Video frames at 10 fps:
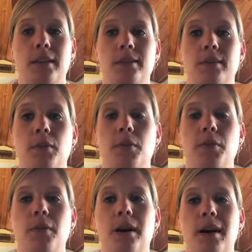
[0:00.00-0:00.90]

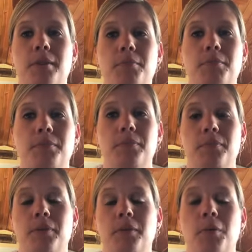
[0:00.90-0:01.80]
So
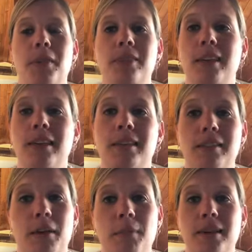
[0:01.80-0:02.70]
the one thing
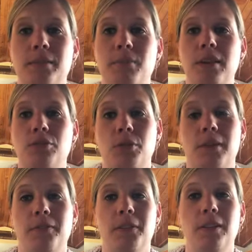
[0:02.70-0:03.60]
that makes me
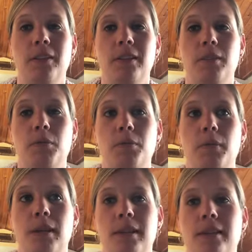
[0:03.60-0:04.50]
joyful
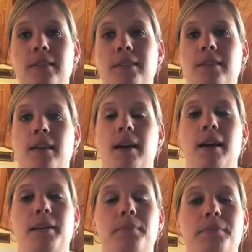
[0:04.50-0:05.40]
is
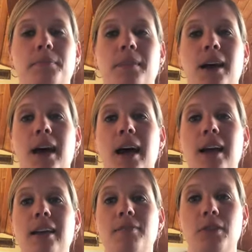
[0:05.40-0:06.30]

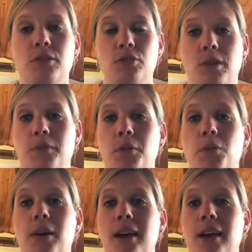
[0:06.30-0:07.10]
I feel joyful when